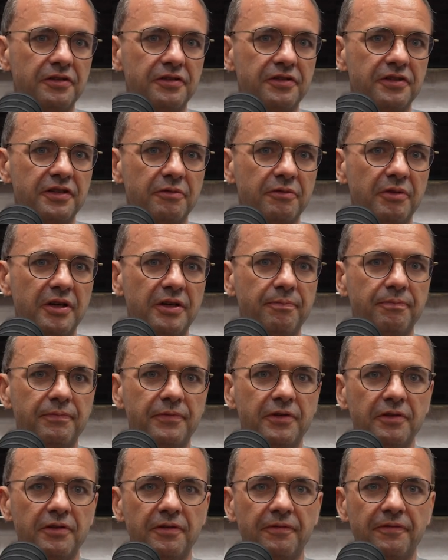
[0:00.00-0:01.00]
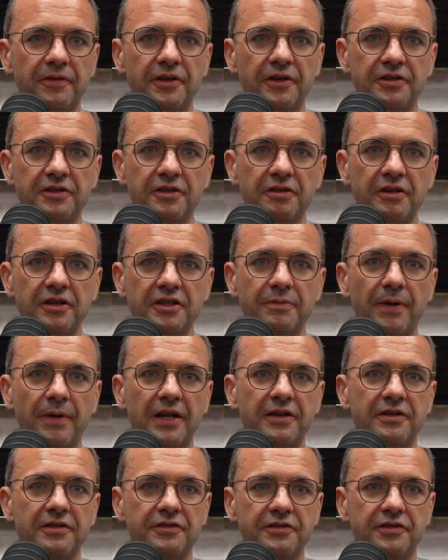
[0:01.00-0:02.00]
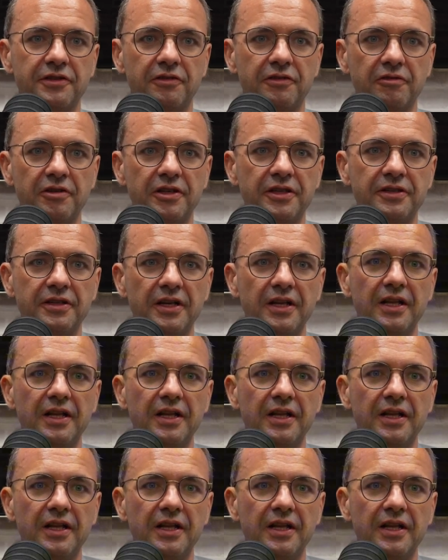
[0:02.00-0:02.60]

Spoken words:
So we do the first 2 years of bachelor's degrees,